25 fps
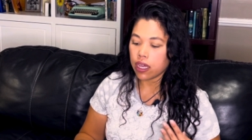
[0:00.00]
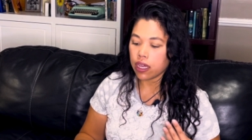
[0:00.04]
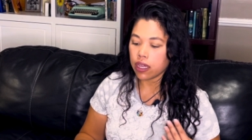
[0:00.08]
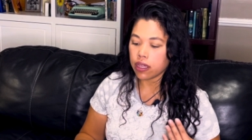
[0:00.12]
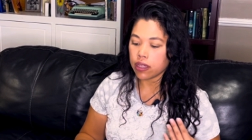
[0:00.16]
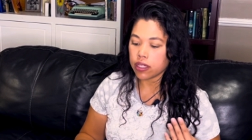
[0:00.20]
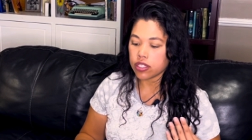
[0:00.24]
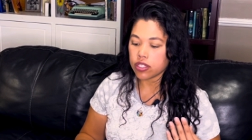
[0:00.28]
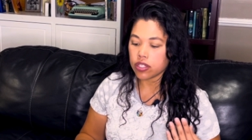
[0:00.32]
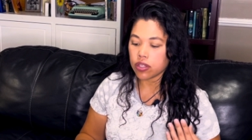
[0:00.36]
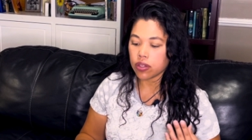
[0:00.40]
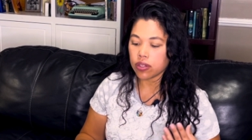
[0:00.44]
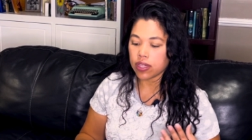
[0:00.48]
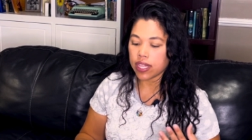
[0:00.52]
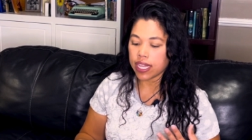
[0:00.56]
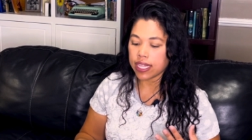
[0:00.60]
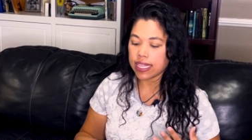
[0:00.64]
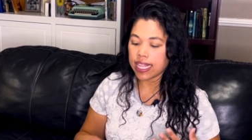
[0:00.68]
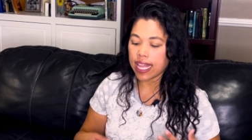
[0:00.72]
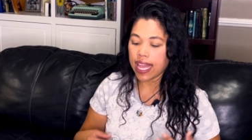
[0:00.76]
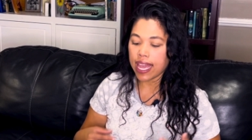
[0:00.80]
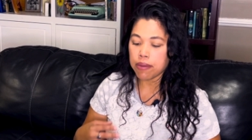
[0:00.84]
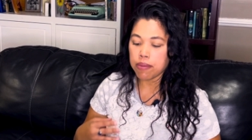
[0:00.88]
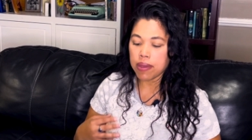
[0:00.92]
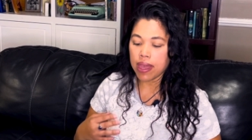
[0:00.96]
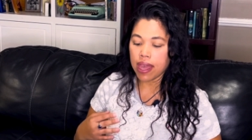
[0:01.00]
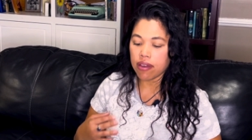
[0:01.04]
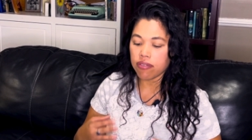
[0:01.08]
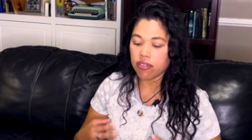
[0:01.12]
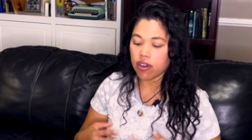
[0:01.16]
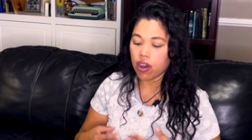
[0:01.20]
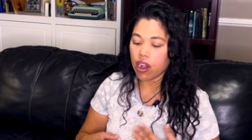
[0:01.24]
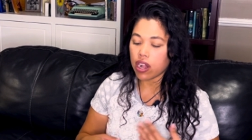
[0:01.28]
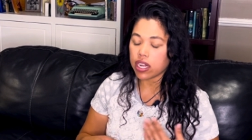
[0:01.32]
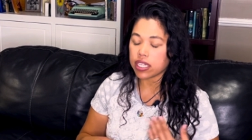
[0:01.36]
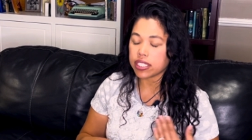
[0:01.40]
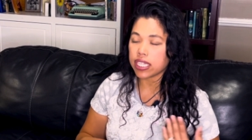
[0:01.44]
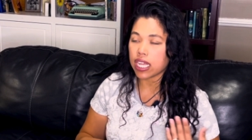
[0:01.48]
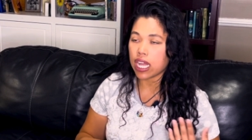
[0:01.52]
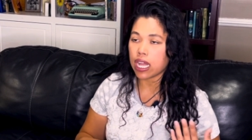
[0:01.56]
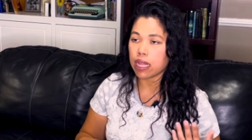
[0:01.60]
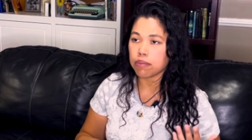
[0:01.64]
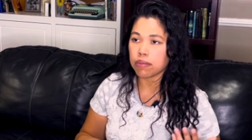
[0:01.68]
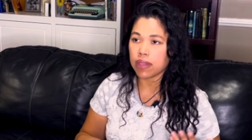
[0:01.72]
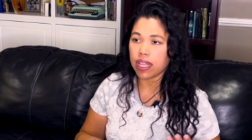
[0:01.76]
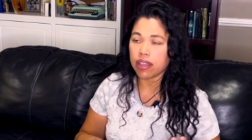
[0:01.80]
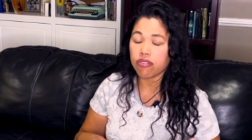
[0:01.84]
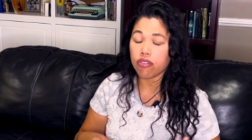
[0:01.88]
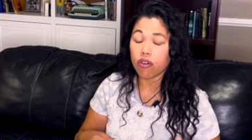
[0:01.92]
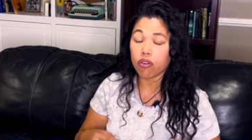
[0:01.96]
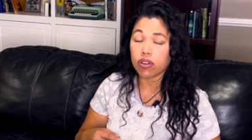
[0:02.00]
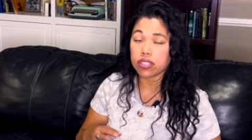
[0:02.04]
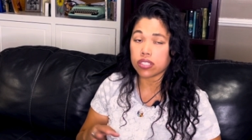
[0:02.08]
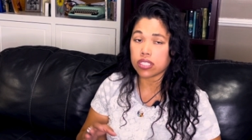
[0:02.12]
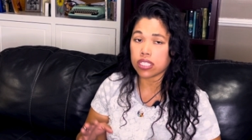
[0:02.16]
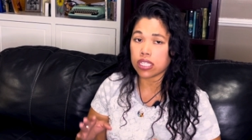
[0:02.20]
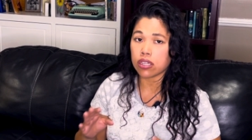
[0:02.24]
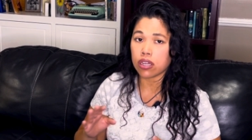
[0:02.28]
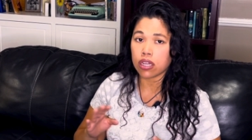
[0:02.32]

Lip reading: So like they may have a hard time like focusing